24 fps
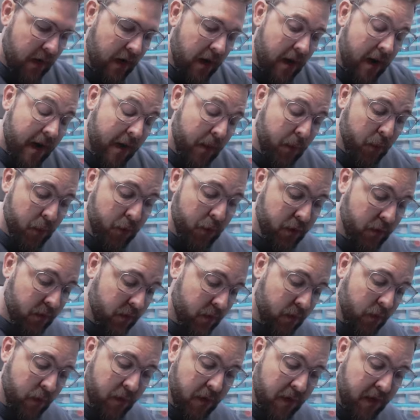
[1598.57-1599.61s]
I would,
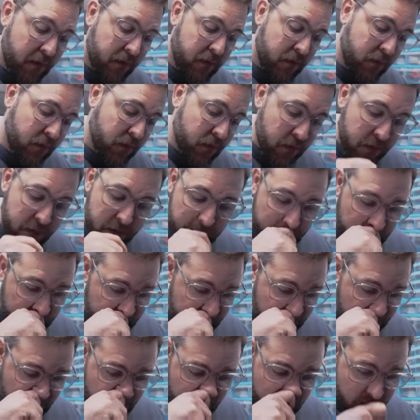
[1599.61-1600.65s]
if I had to do this
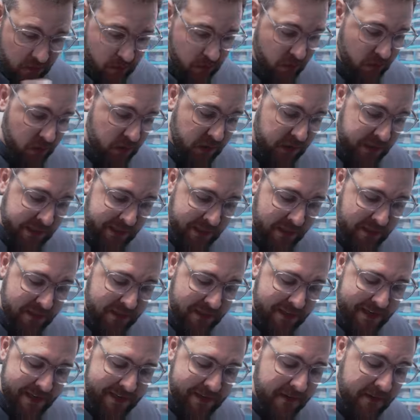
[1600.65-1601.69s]
again, use
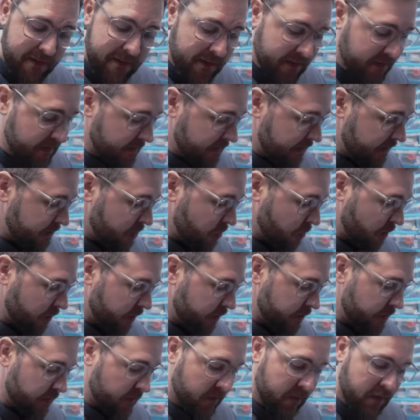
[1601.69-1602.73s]
slightly thicker gauge
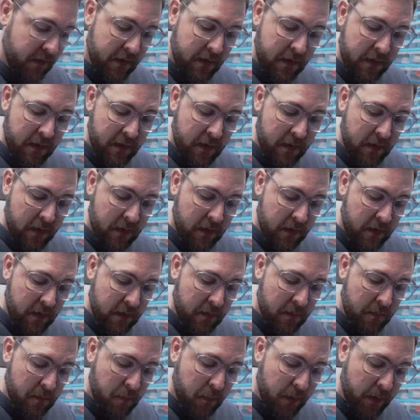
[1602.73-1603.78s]
wire,
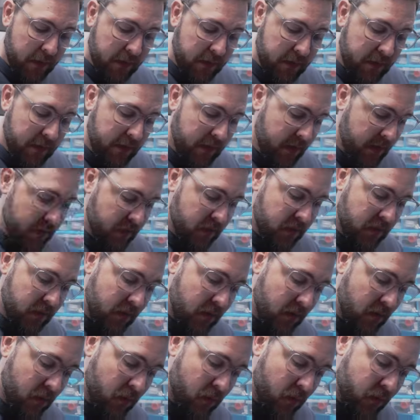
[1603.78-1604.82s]
but it is
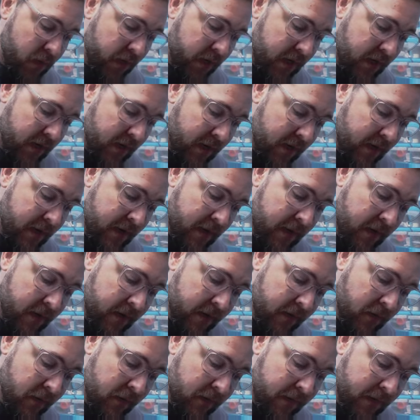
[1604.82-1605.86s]
already done and
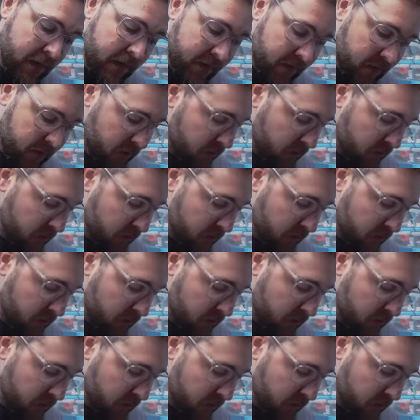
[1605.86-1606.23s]
I don't feel like